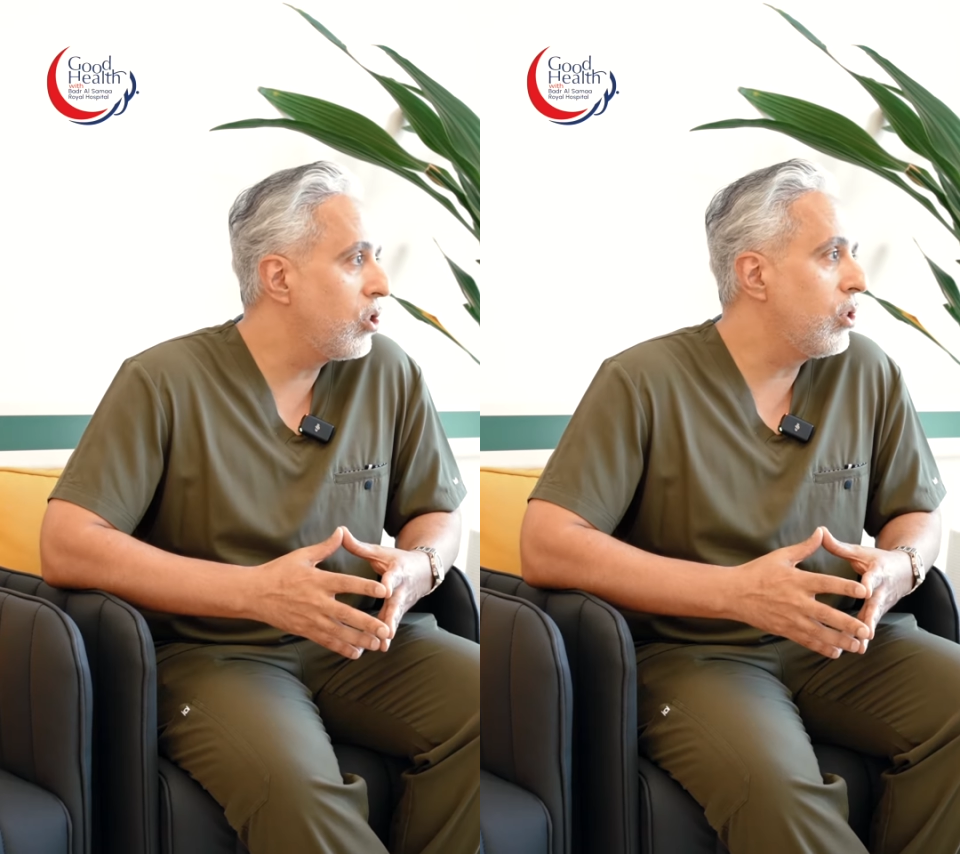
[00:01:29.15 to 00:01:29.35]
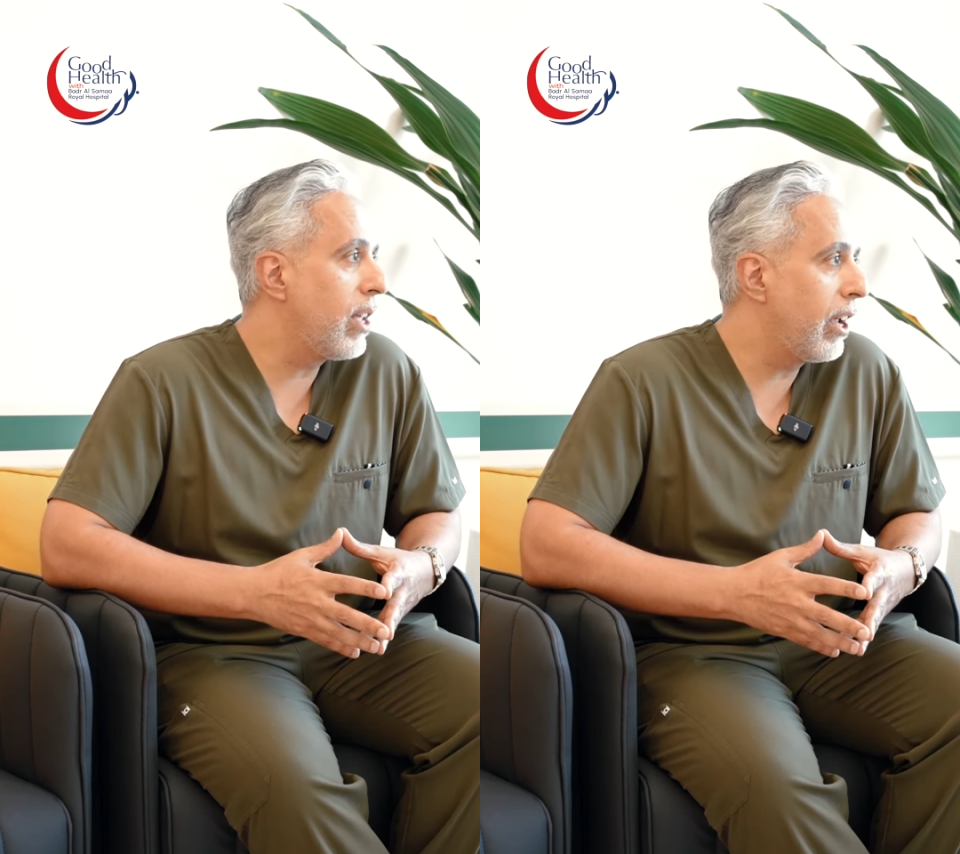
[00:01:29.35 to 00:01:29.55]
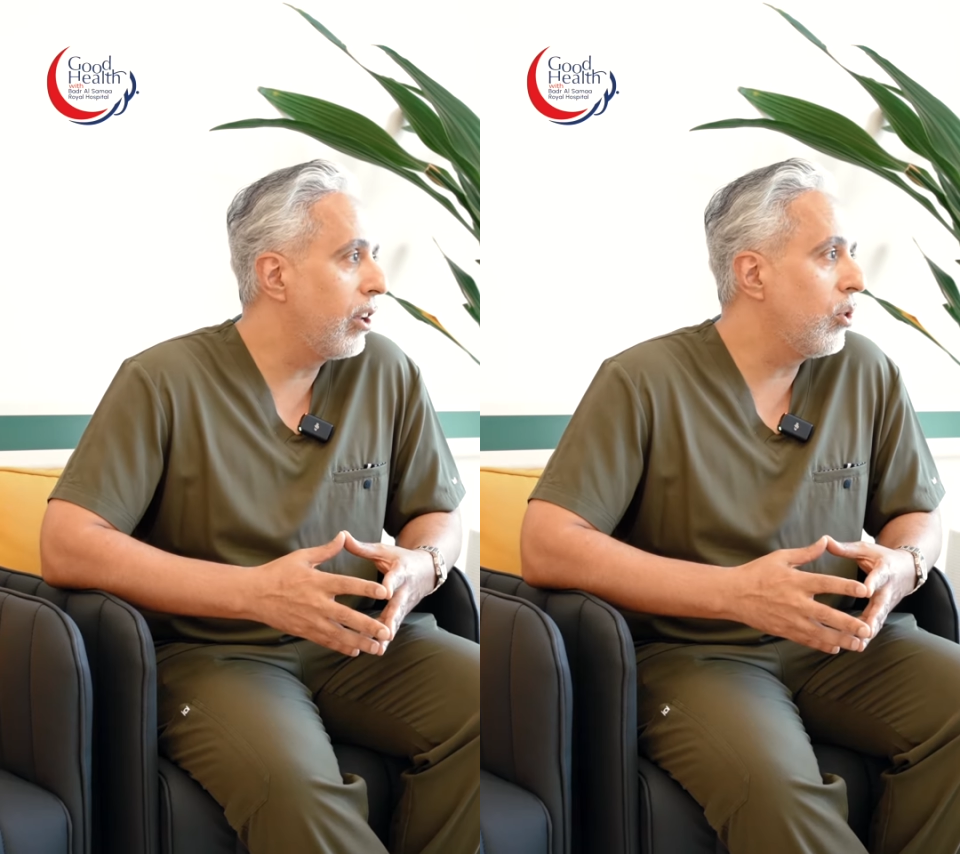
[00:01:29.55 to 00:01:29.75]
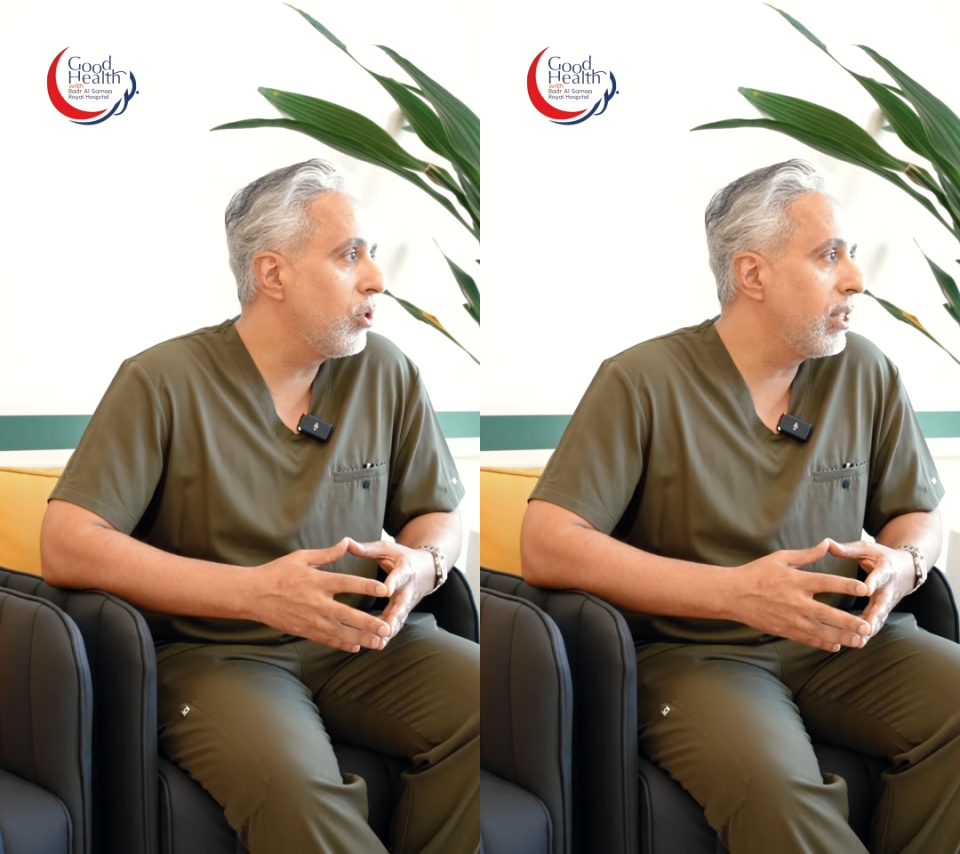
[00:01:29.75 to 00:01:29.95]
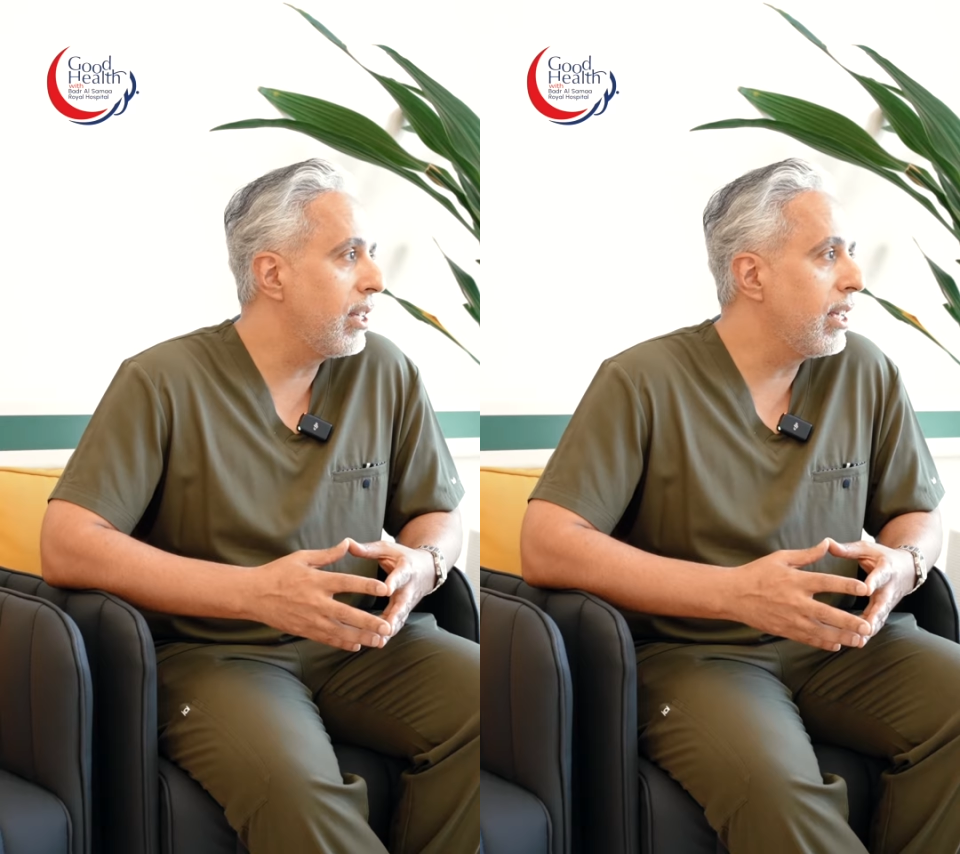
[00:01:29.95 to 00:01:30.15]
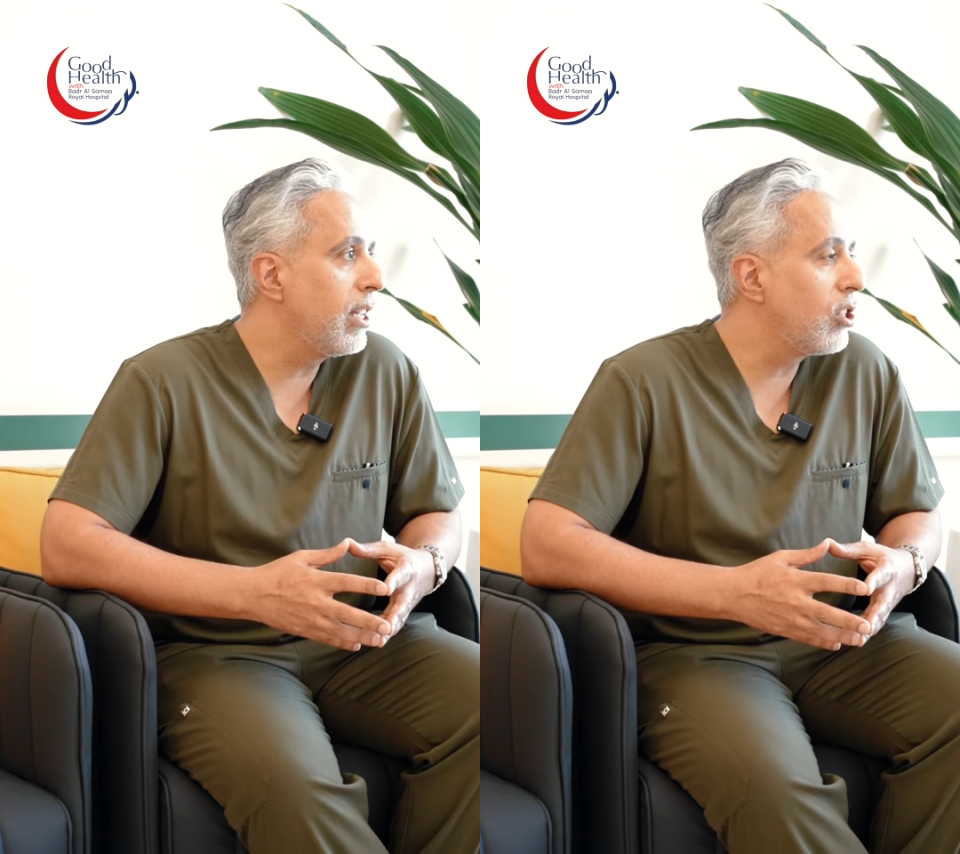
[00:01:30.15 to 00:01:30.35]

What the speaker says: to diagnose the